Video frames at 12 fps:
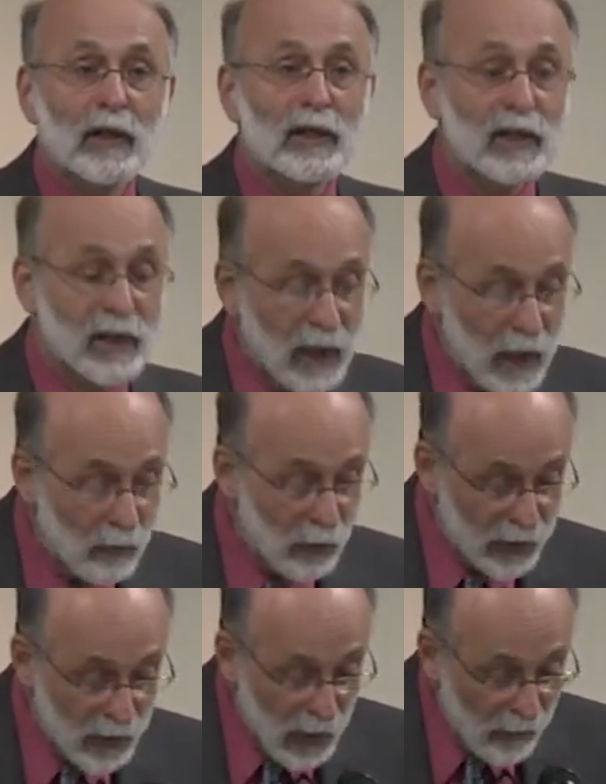to say
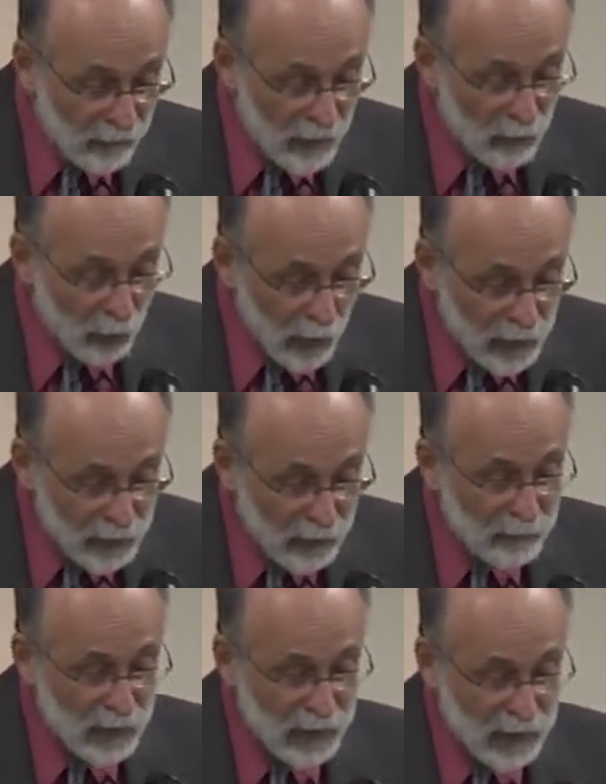what the government wanted
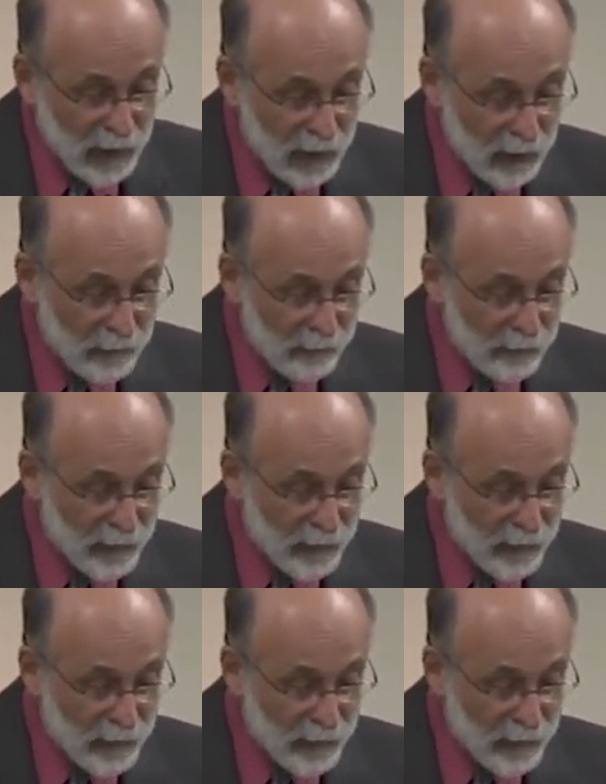them to say